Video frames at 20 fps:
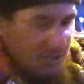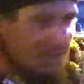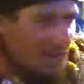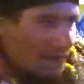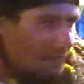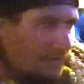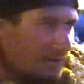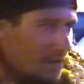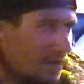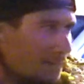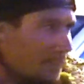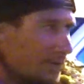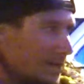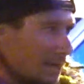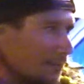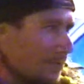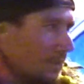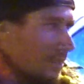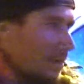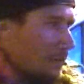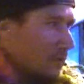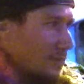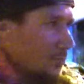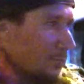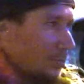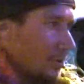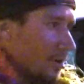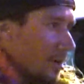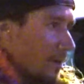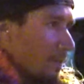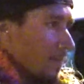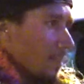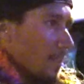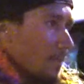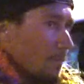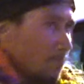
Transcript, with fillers: and every lepa that was put up